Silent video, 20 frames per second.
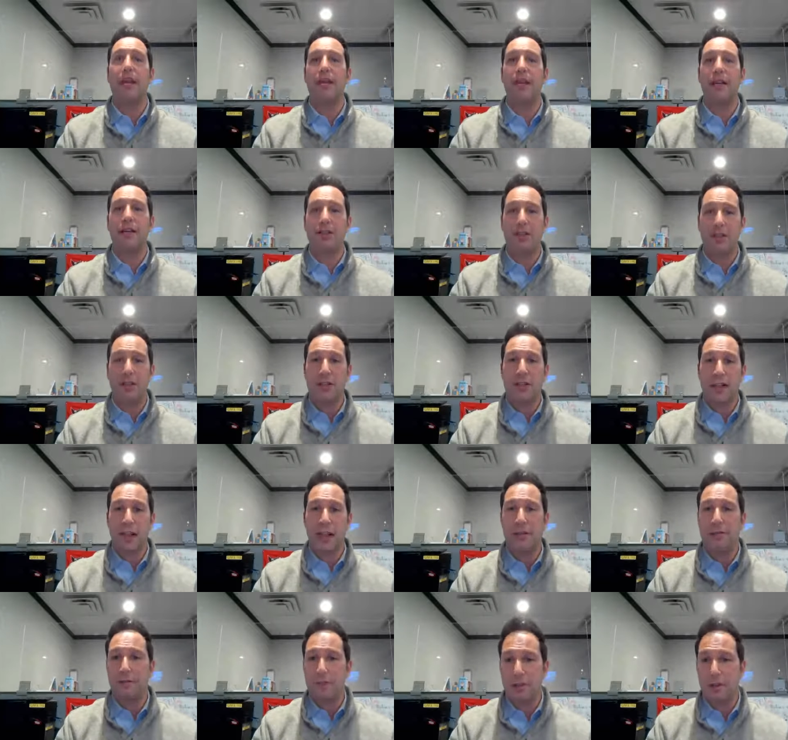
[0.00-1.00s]
and they just
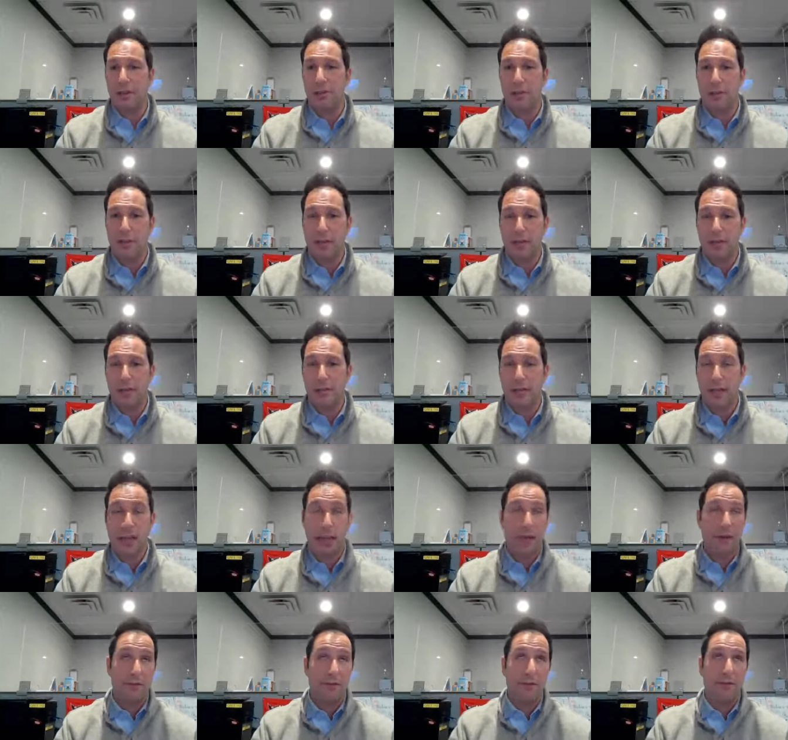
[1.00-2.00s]
can't finish the
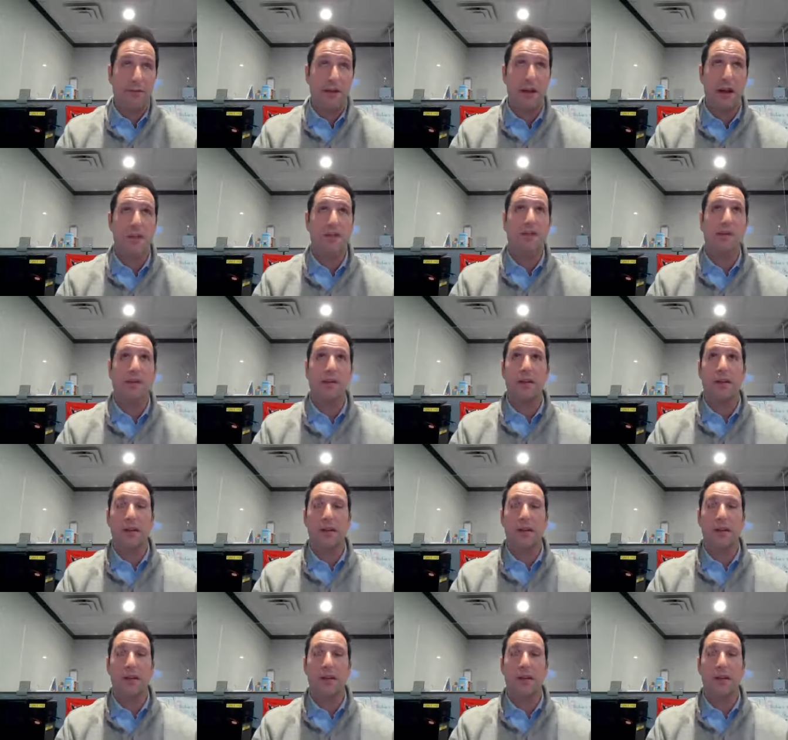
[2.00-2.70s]
they can't finish it off.